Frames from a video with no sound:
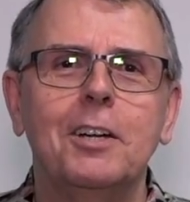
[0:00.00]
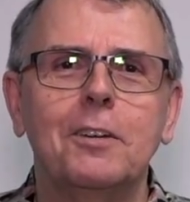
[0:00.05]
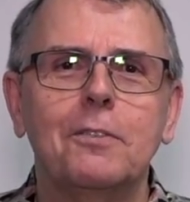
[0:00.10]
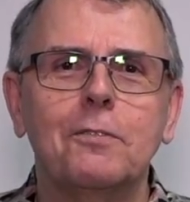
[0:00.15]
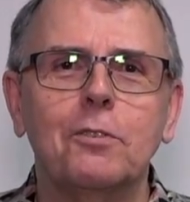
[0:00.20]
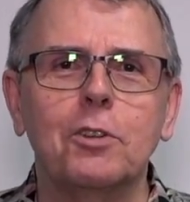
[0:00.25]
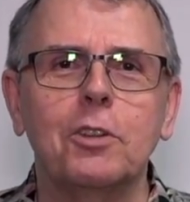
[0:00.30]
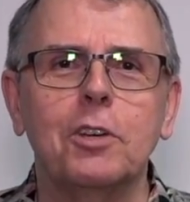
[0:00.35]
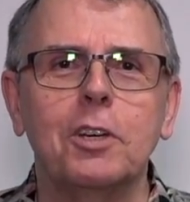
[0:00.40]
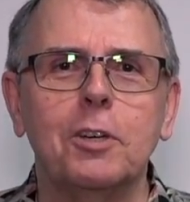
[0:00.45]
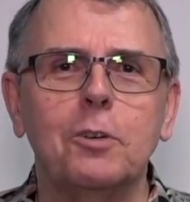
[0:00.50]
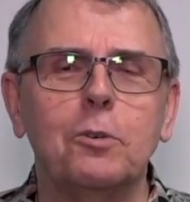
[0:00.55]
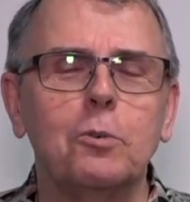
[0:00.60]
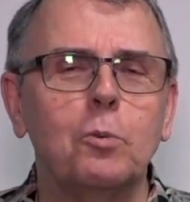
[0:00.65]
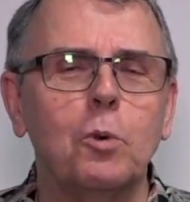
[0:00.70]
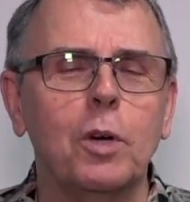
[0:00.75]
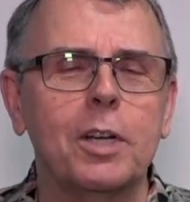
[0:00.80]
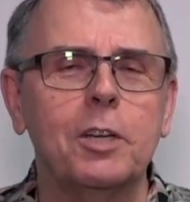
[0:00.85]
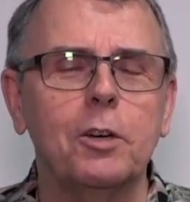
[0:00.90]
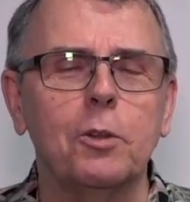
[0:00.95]
for the
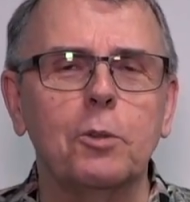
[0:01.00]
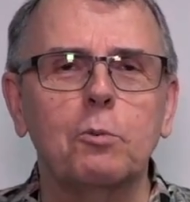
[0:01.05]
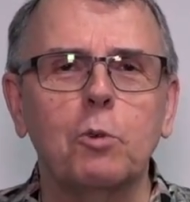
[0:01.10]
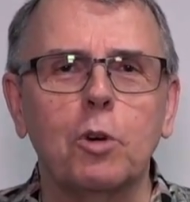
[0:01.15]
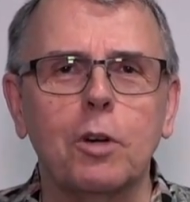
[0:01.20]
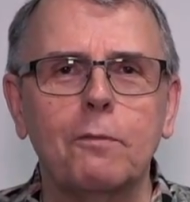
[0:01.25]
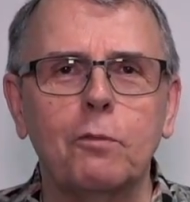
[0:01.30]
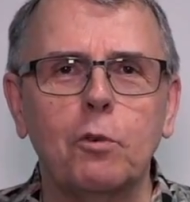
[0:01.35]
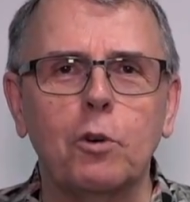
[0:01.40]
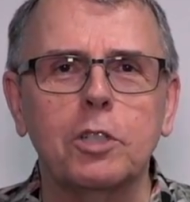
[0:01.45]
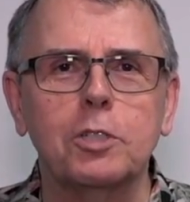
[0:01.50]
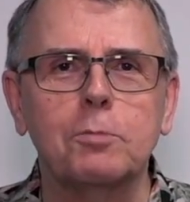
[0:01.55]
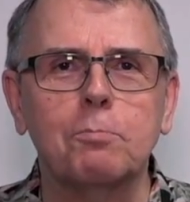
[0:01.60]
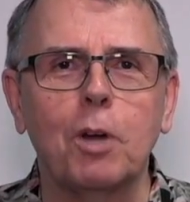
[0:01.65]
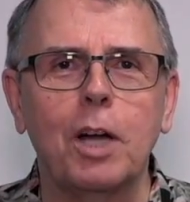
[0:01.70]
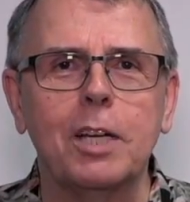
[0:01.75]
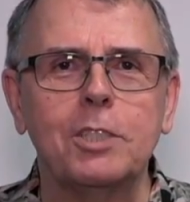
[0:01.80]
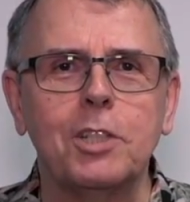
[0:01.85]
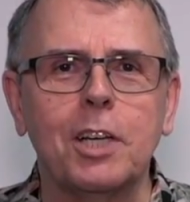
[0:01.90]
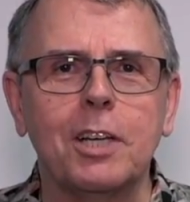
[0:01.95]
One Health Workforce
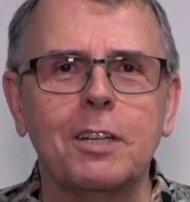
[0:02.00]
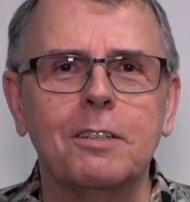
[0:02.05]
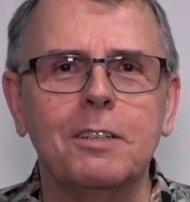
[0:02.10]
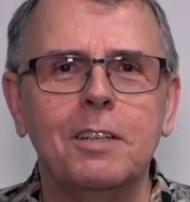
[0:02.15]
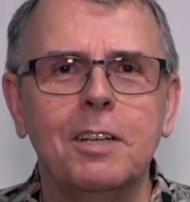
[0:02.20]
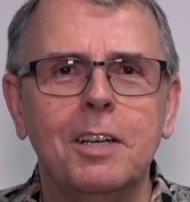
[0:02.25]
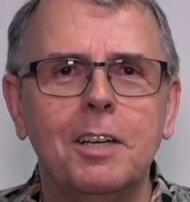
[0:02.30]
Project,